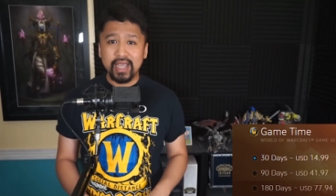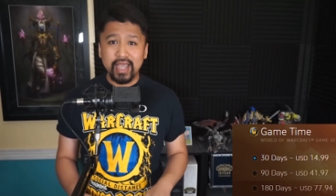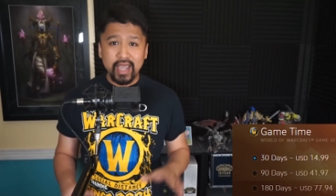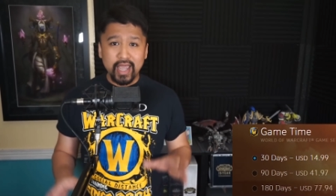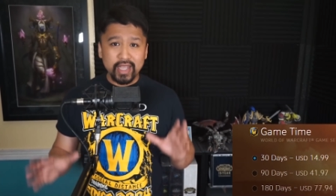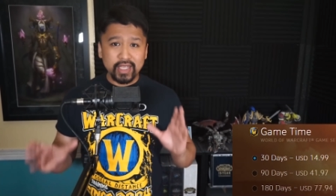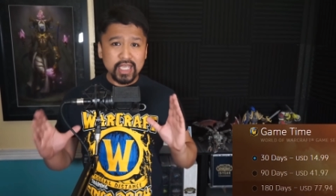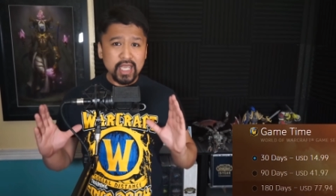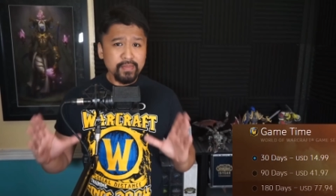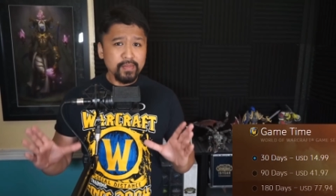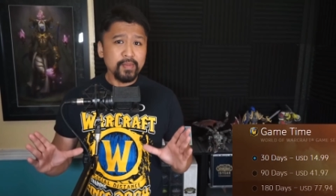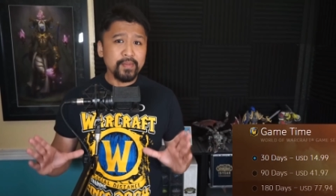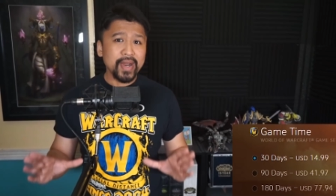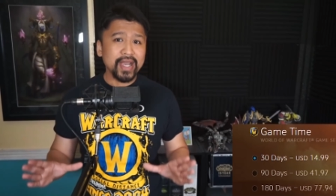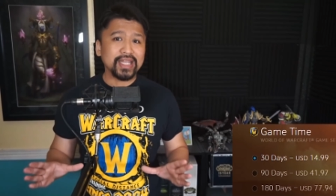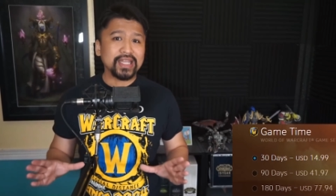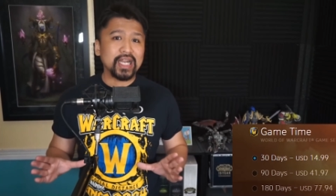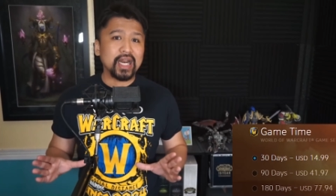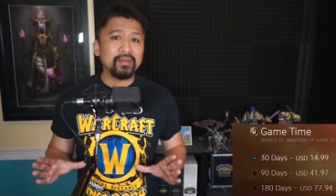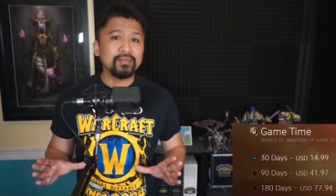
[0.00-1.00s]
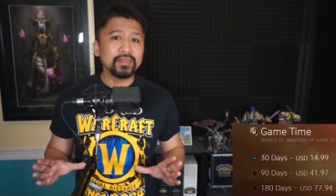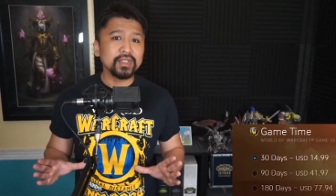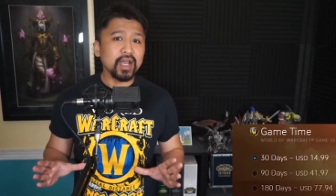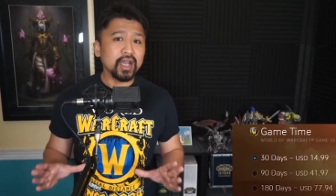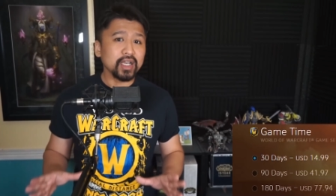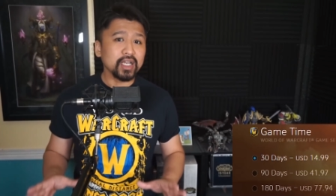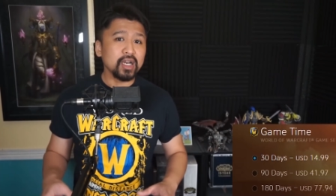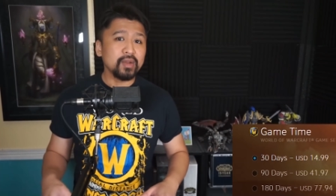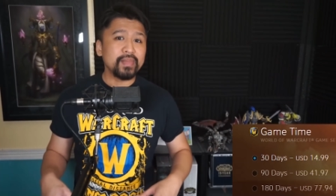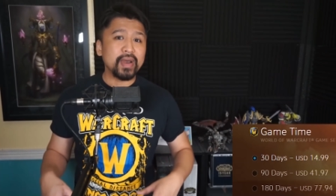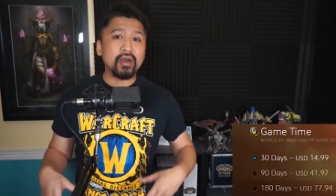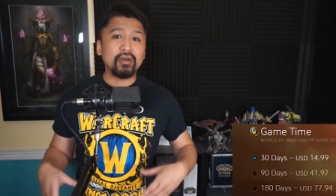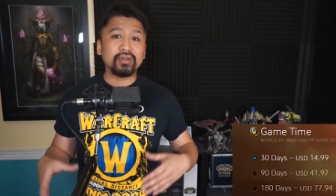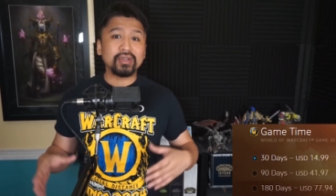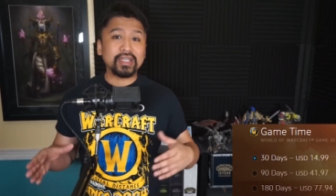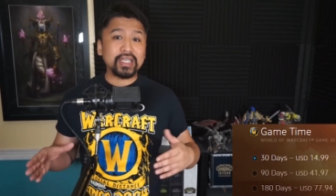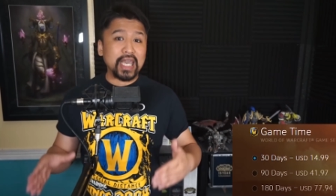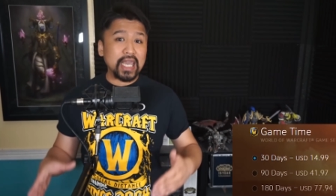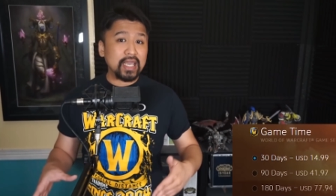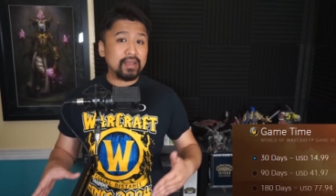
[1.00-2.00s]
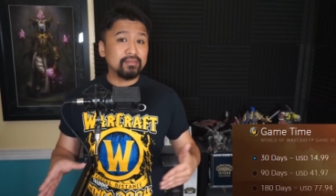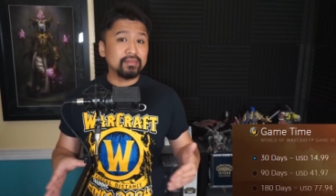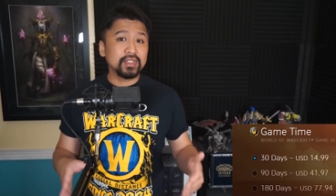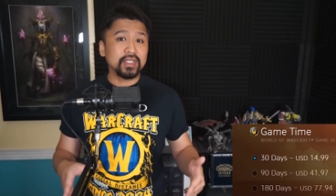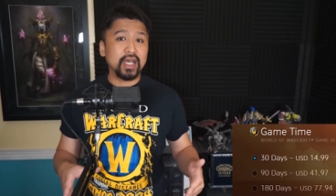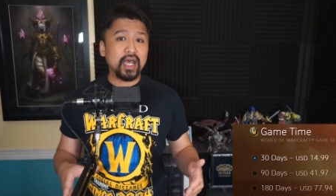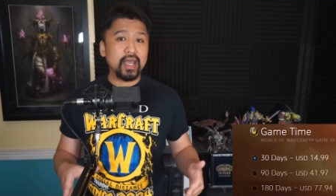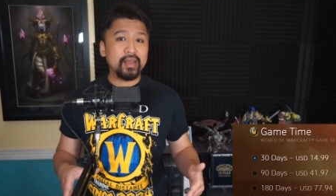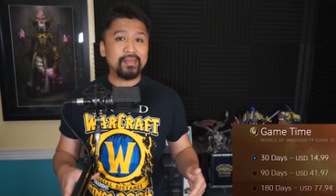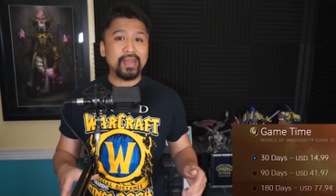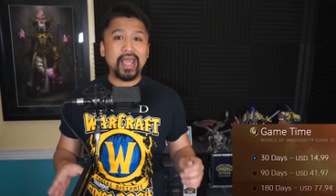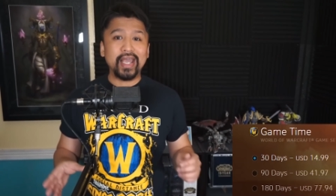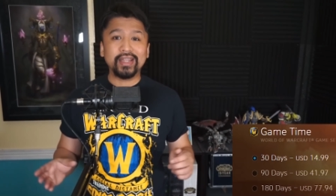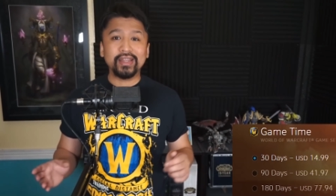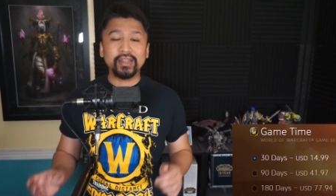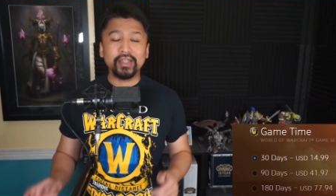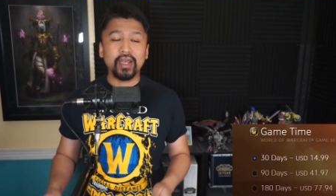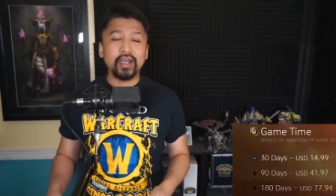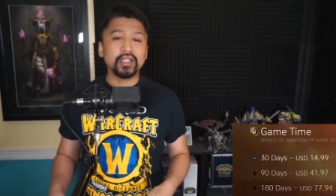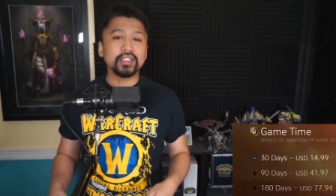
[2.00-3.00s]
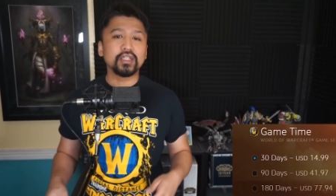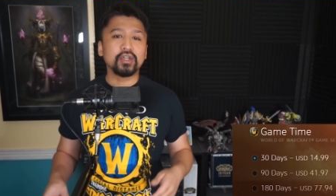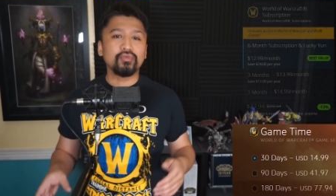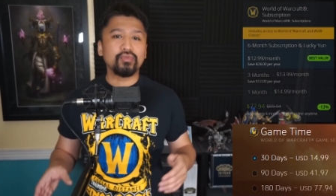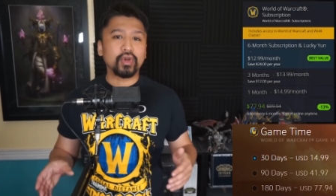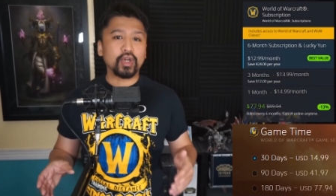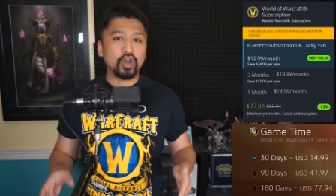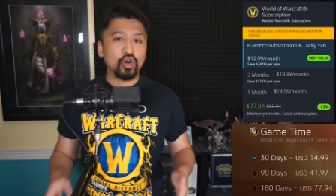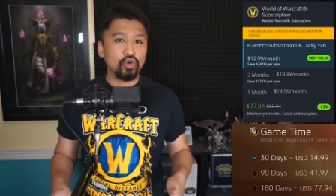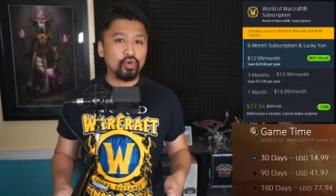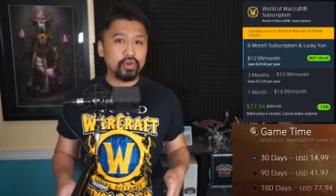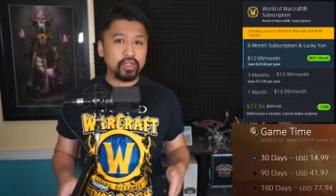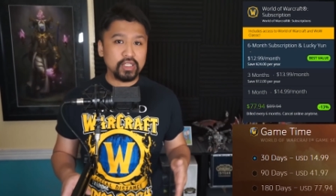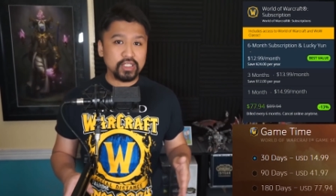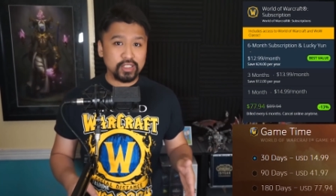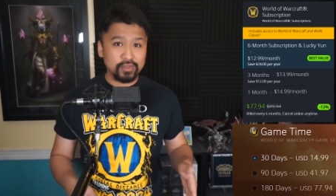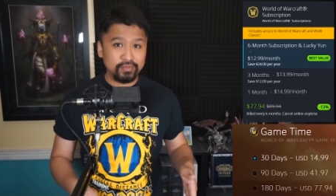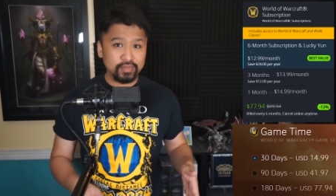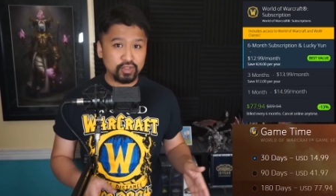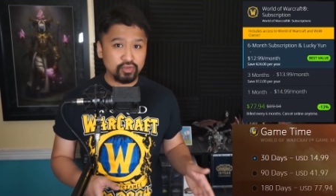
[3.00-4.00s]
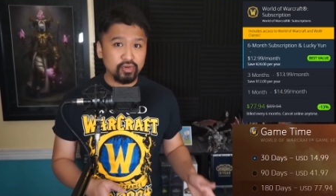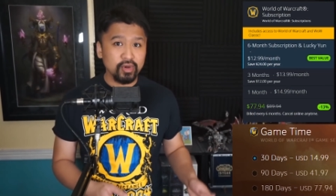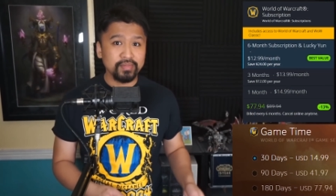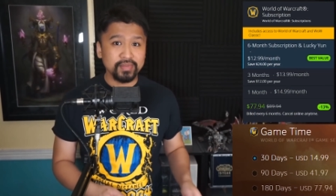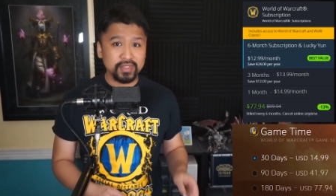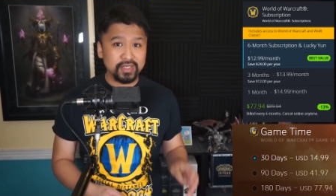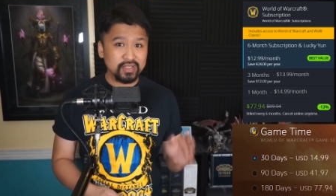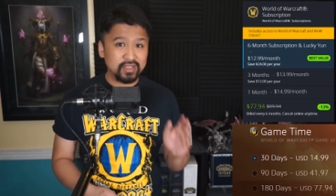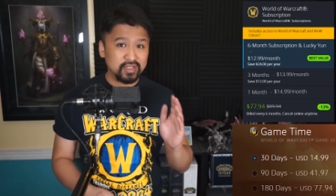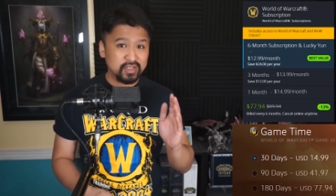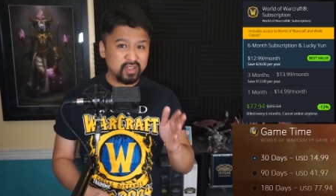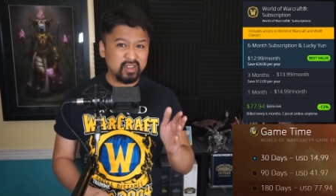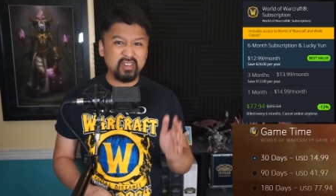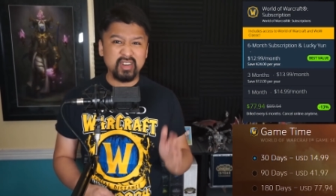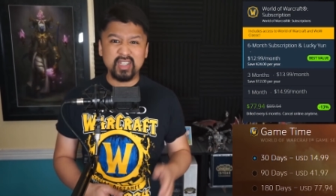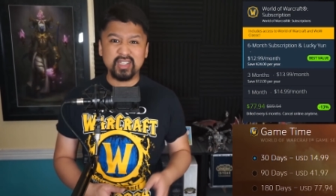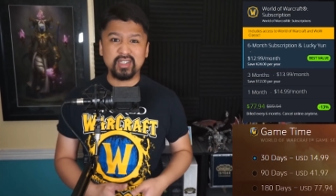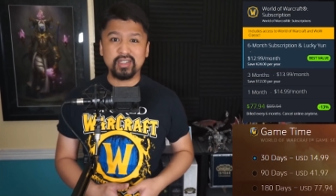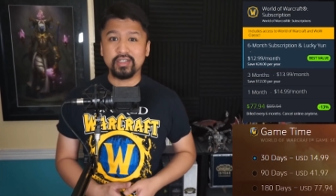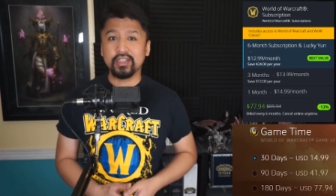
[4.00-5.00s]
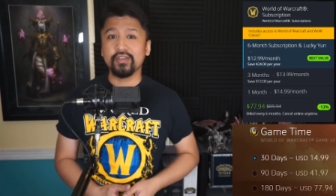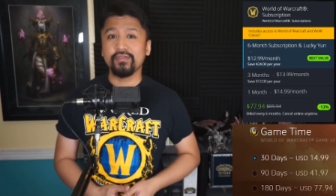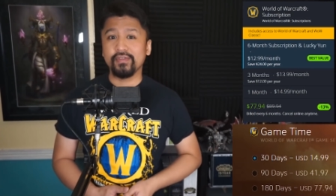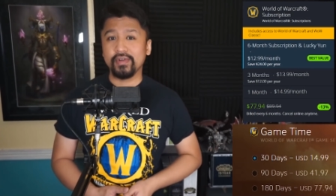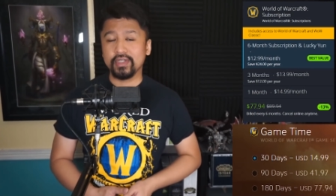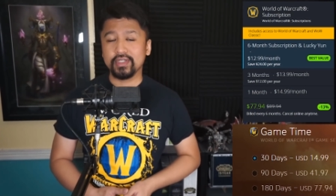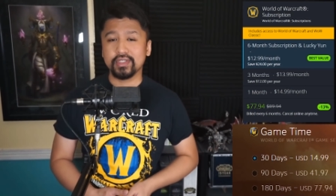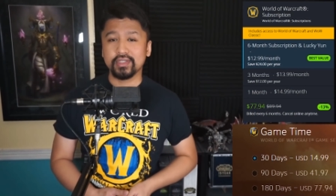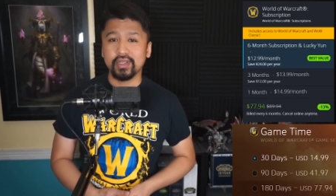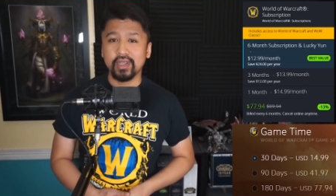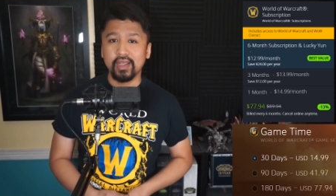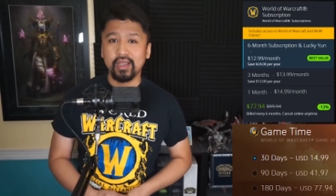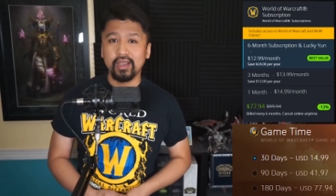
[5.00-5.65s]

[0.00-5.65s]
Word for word: and keep in mind that I'm talking about game time and not recurring subscriptions. There is a difference.